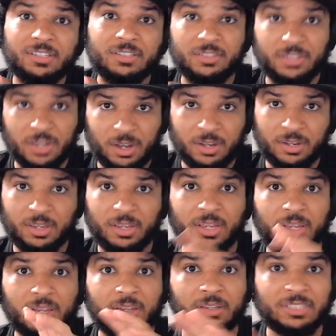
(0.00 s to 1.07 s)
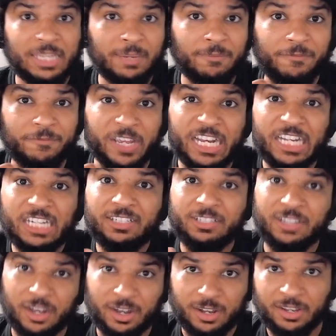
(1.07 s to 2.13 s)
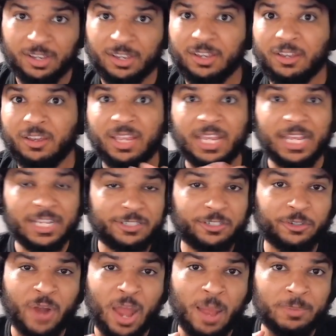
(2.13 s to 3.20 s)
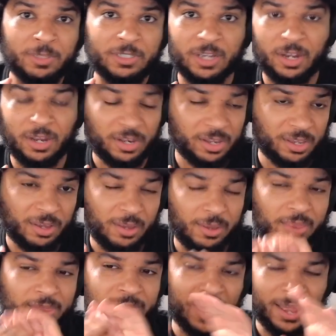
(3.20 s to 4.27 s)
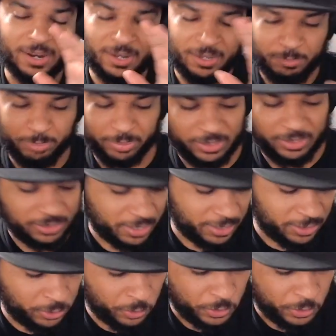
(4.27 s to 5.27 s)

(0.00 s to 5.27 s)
done. Team fit done. Instagram done. That brings us to a